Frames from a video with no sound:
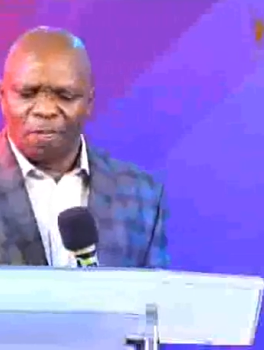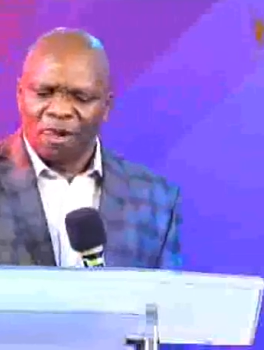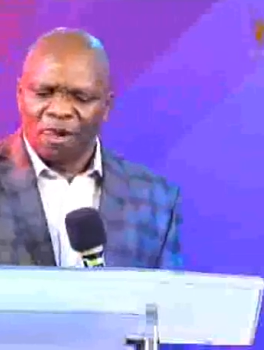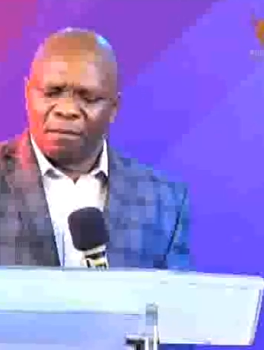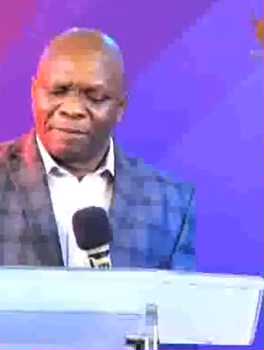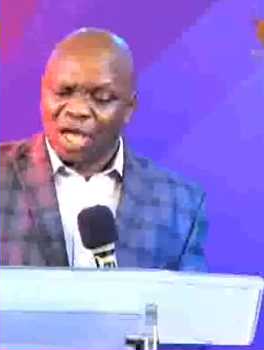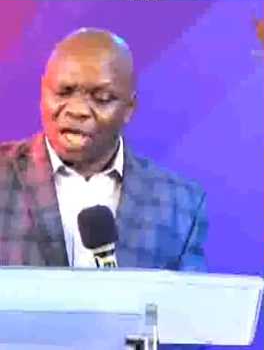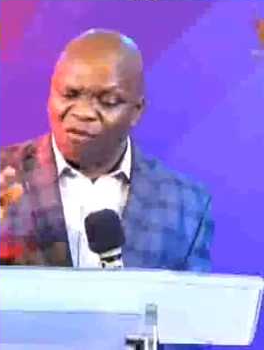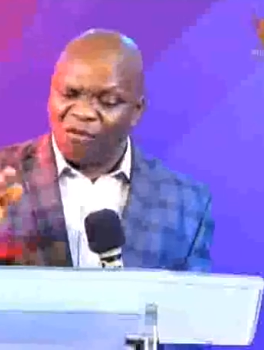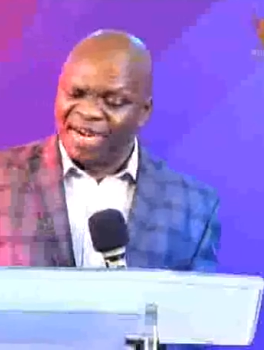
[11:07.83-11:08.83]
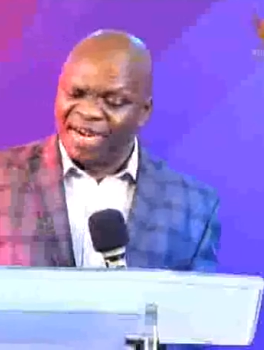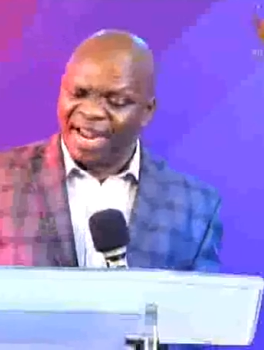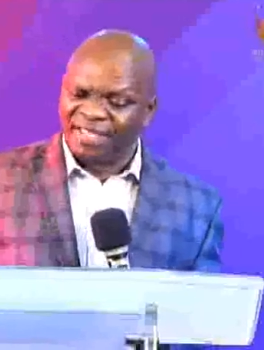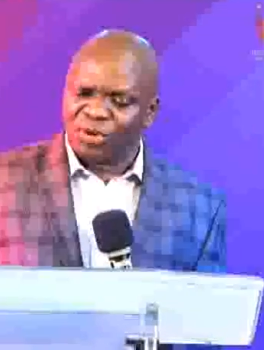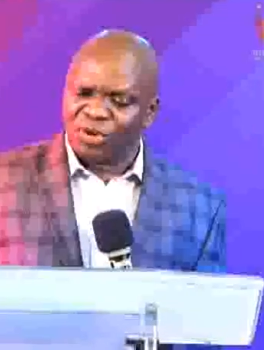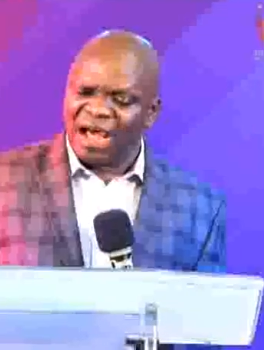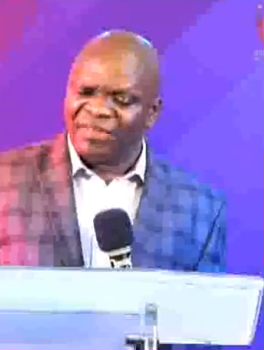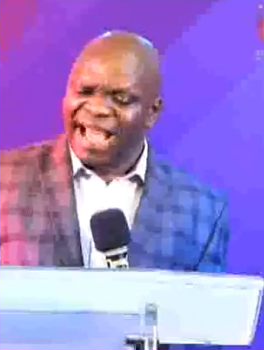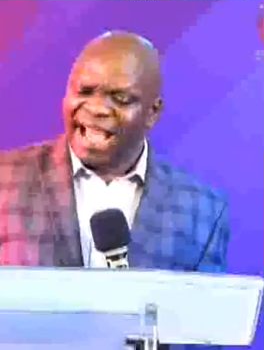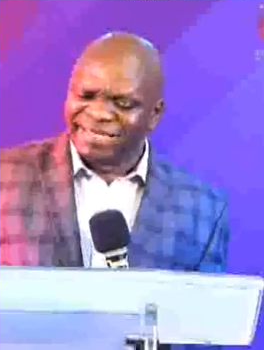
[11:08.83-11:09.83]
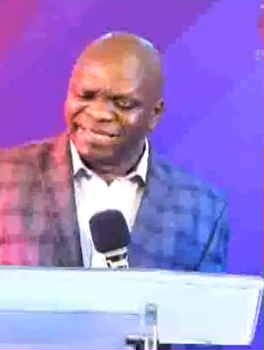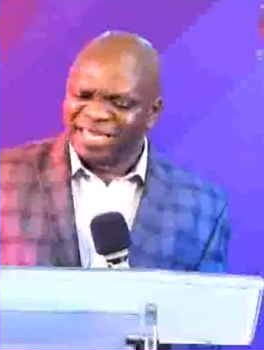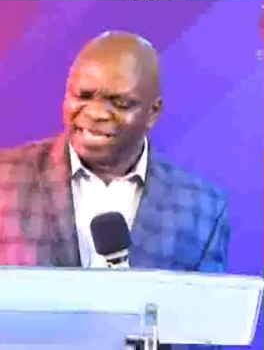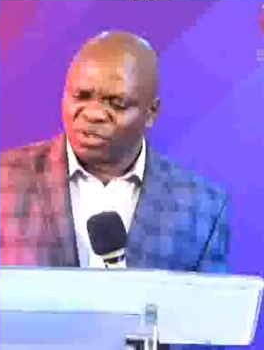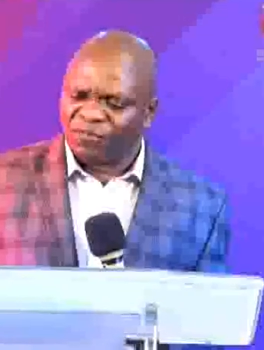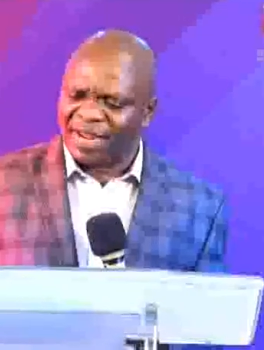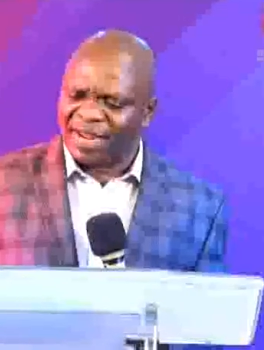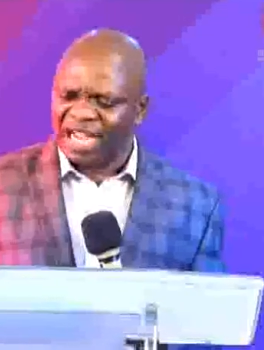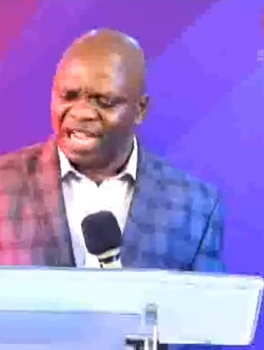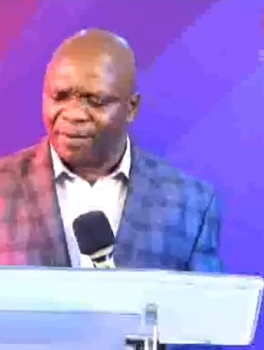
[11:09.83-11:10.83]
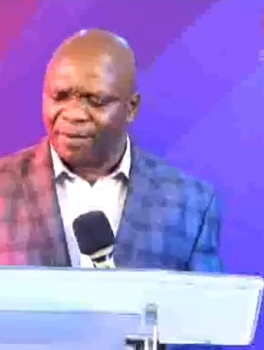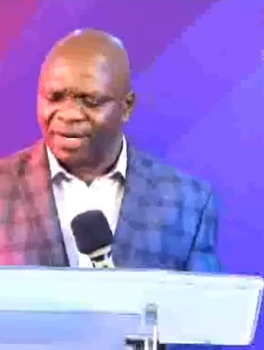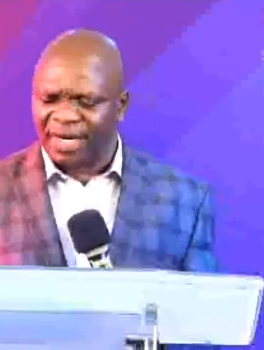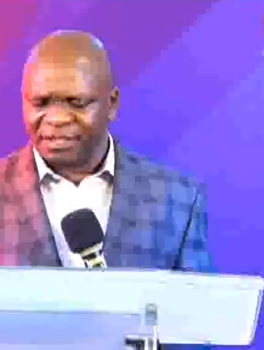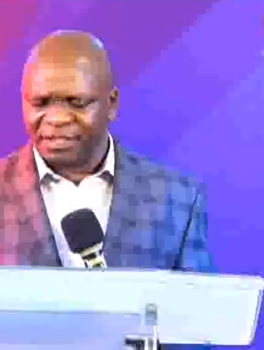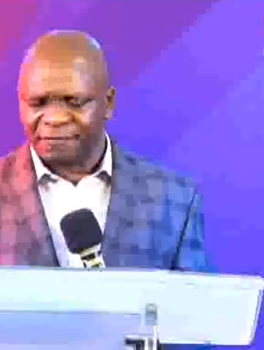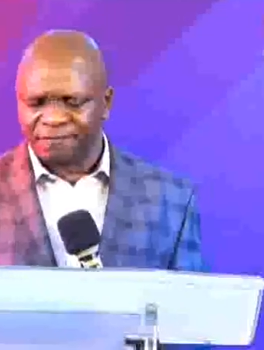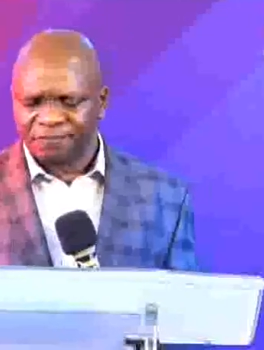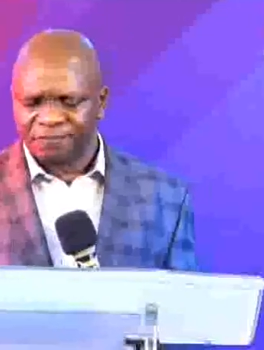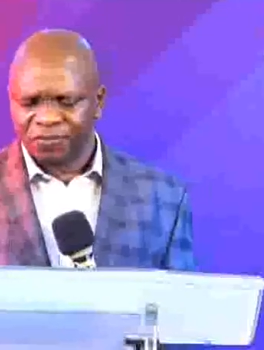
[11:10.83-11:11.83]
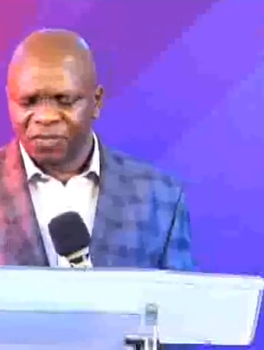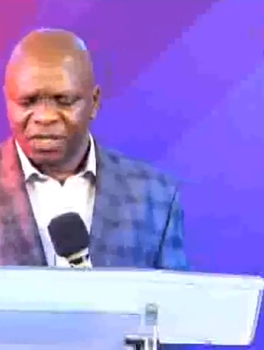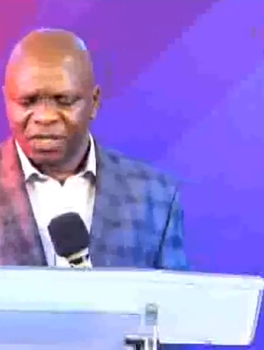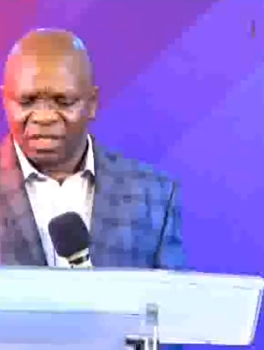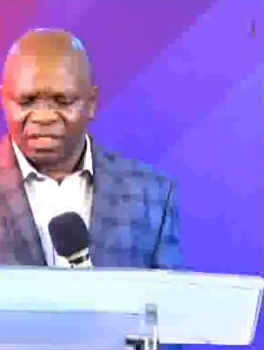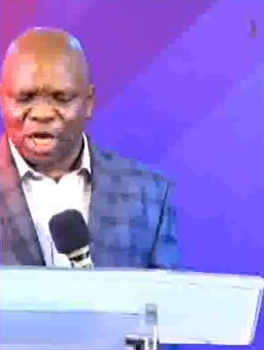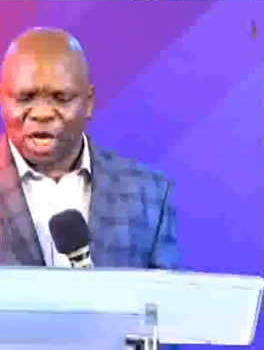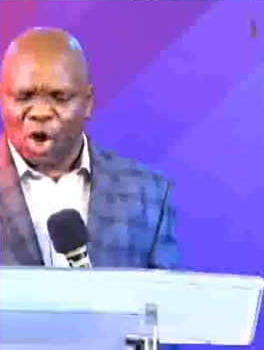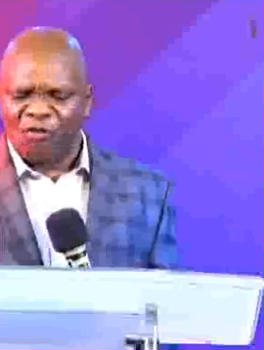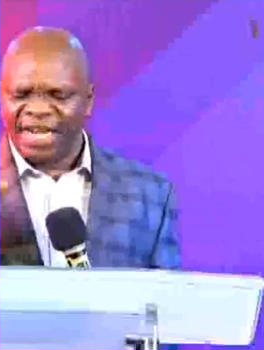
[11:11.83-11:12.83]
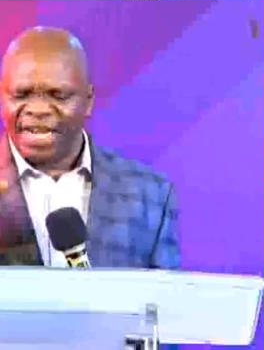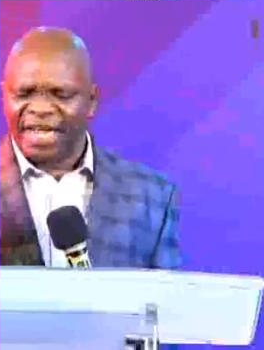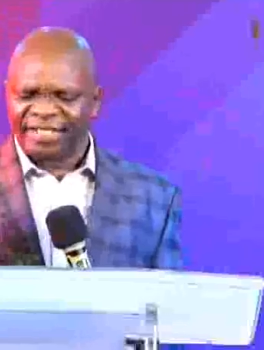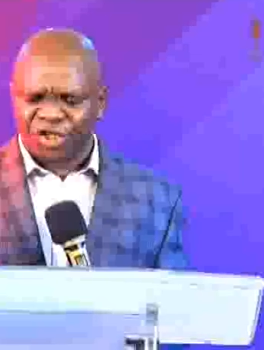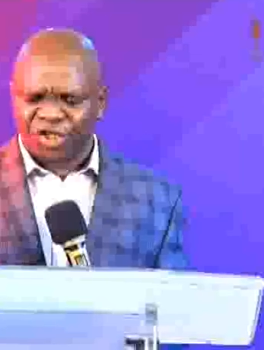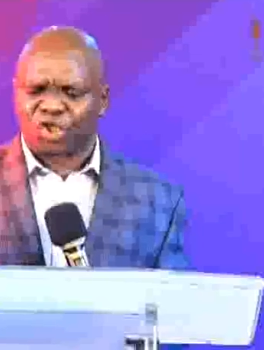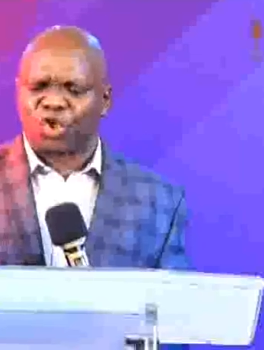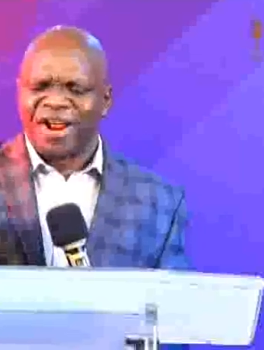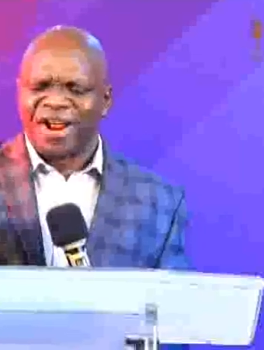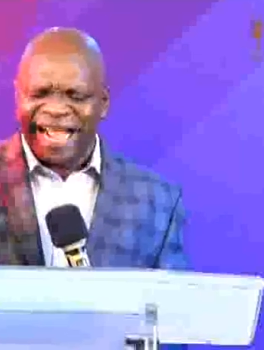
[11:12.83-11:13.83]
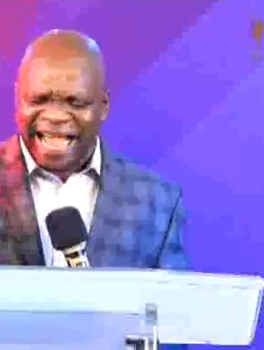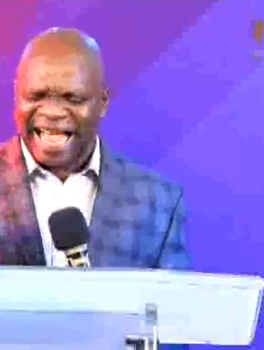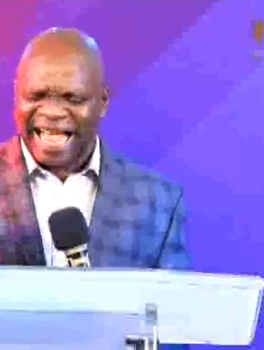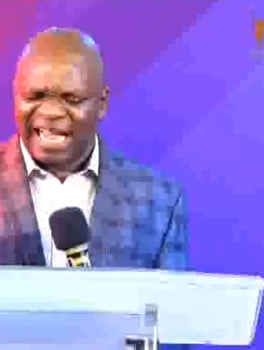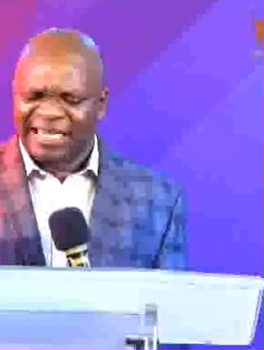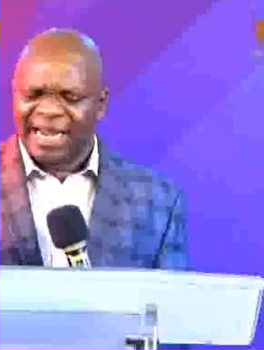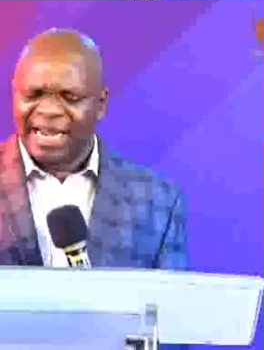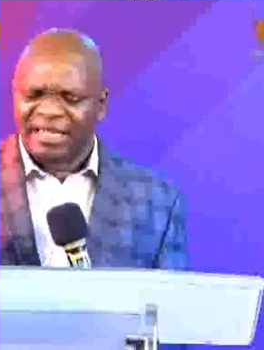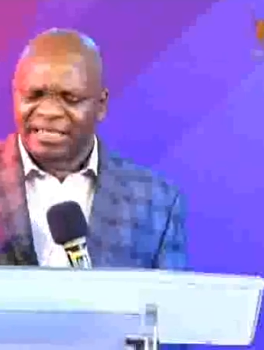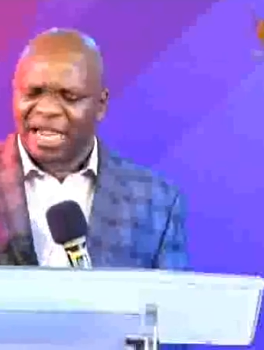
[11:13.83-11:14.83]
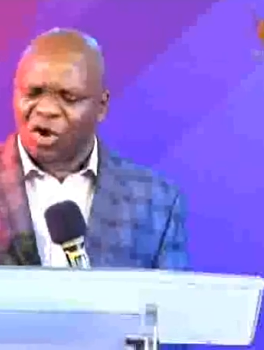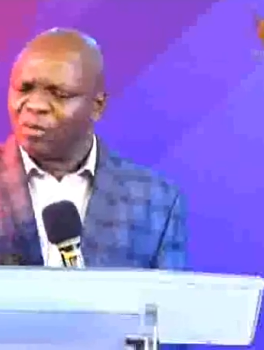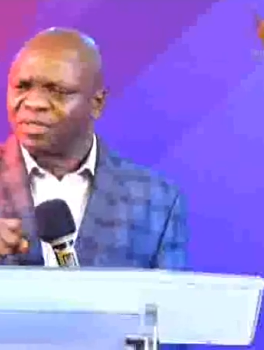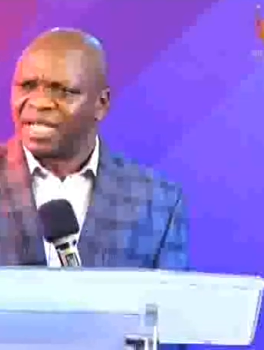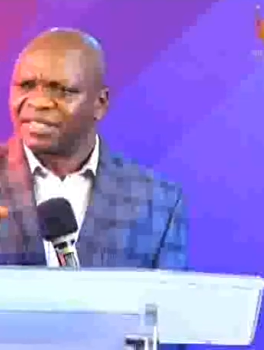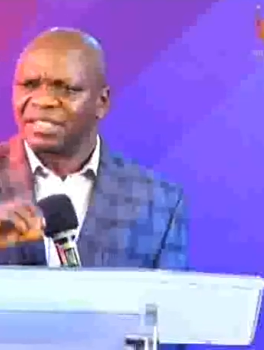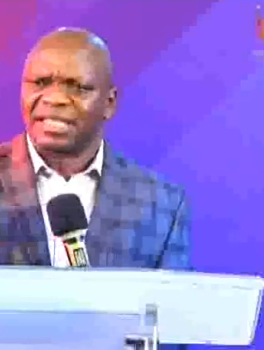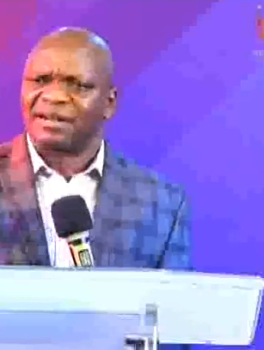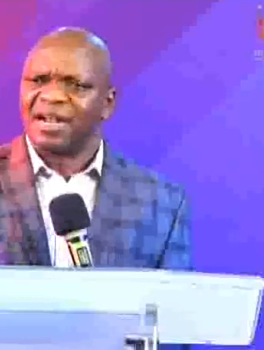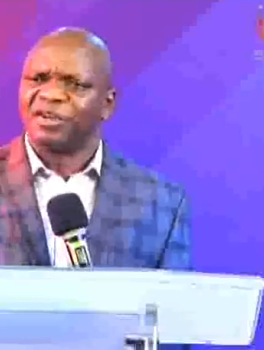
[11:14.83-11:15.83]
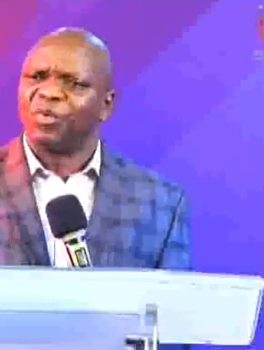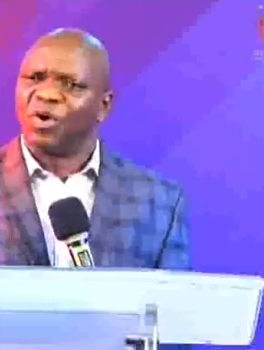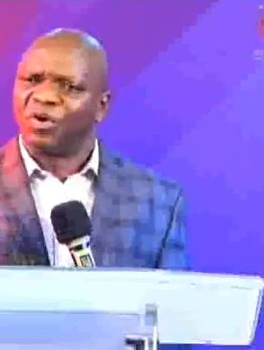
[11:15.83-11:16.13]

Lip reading: by covenant, you have a heritage of financial abundance. The covenant is stronger than any circumstances around the world.